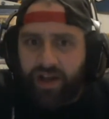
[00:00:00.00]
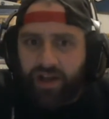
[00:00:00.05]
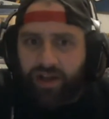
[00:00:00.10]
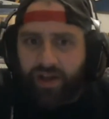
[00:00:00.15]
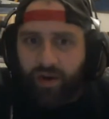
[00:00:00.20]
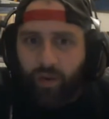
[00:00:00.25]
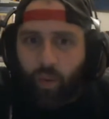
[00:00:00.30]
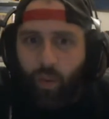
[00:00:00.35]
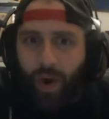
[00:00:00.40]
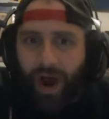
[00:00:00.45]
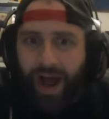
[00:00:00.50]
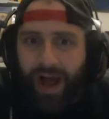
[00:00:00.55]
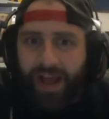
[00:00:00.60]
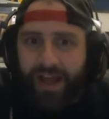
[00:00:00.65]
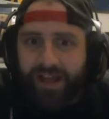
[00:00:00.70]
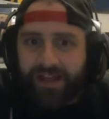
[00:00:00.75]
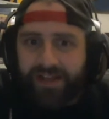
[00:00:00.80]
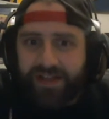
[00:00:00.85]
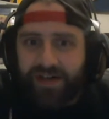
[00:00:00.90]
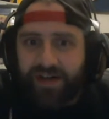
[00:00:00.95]
Like, why
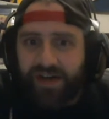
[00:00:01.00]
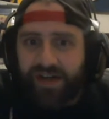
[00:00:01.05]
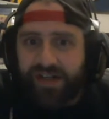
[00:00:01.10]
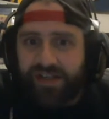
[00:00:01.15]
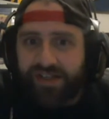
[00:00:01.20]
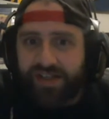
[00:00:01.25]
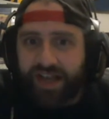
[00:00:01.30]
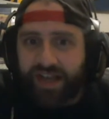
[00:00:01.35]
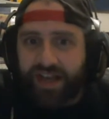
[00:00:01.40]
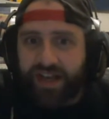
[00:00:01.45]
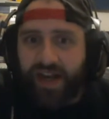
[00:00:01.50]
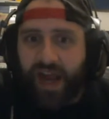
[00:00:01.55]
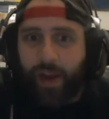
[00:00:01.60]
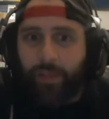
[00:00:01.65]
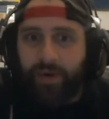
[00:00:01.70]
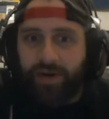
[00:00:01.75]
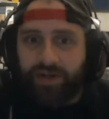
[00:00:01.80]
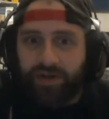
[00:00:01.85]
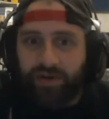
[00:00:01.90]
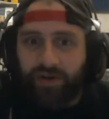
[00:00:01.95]
is there a second
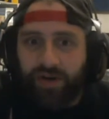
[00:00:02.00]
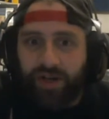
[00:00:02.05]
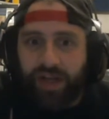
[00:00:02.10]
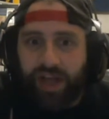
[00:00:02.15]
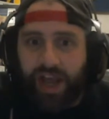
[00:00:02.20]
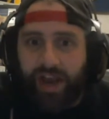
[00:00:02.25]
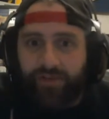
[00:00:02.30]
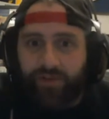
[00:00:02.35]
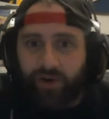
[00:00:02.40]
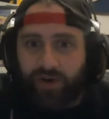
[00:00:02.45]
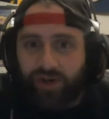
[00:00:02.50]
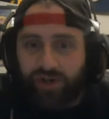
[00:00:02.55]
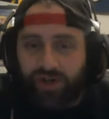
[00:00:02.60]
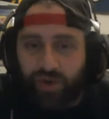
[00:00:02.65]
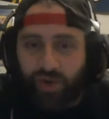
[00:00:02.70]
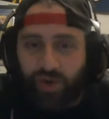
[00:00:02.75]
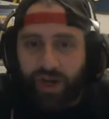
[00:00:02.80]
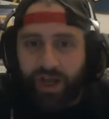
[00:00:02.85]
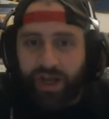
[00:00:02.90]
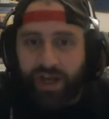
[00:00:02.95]
opportunity after a
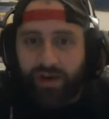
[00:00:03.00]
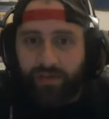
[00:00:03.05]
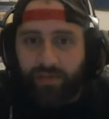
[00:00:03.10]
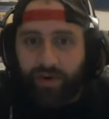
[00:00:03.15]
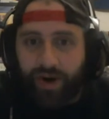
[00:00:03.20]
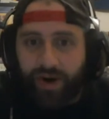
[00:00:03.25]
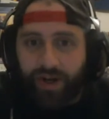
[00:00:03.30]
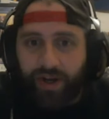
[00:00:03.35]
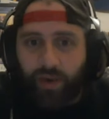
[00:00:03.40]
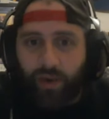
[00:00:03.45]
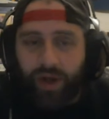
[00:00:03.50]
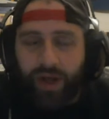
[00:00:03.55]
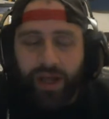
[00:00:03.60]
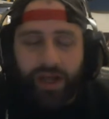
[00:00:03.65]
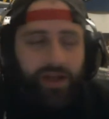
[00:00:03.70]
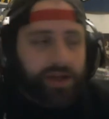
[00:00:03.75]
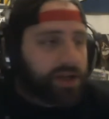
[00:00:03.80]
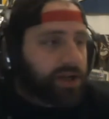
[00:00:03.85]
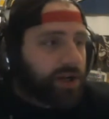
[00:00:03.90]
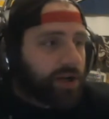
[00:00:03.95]
shorthanded breakaway